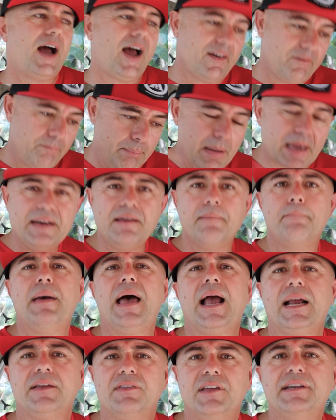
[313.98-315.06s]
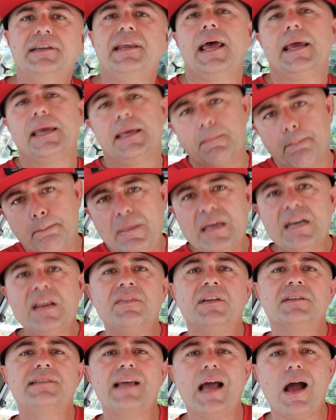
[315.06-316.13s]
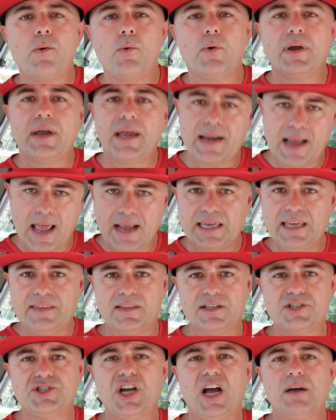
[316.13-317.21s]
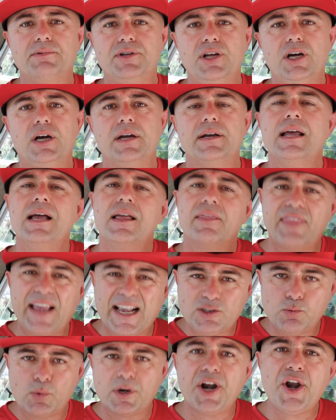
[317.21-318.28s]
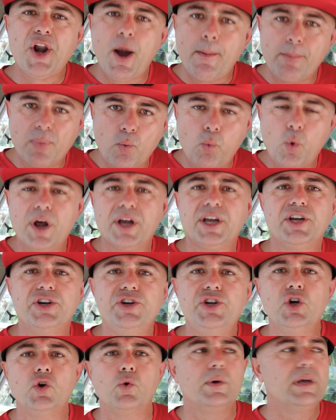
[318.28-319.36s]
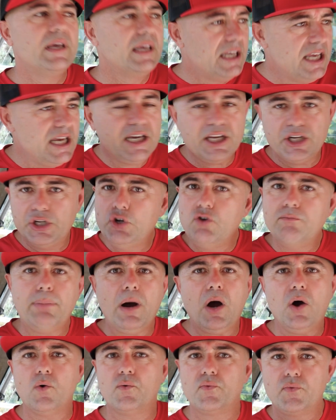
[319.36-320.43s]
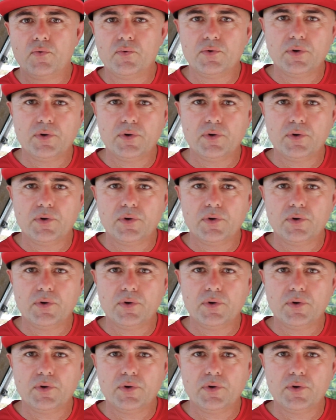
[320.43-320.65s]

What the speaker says: I've been in back of the deck and been in the tower and I get the job done. That's what a number one could do. He could do both.